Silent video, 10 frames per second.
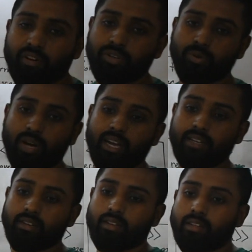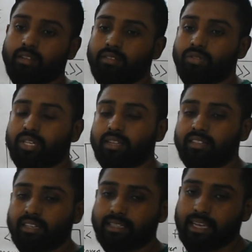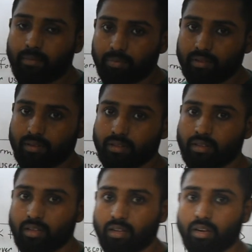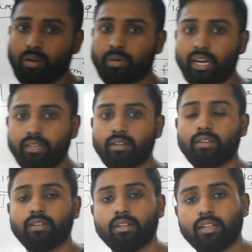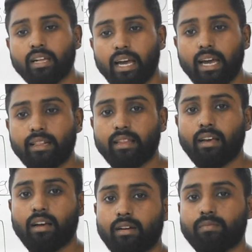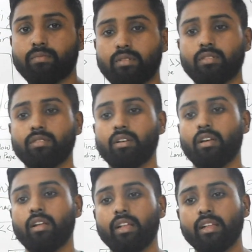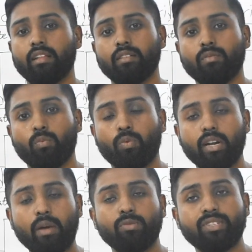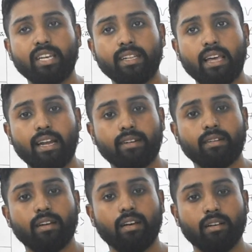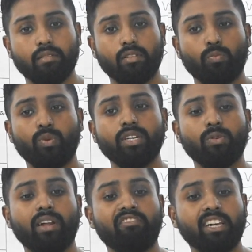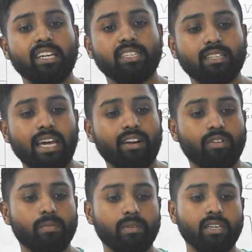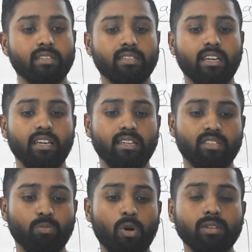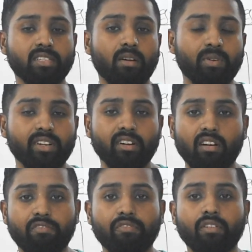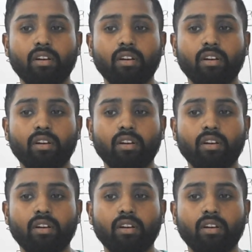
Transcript: for UI using this example. Okay? And um, what I would say that window navigation diagram is a small summary of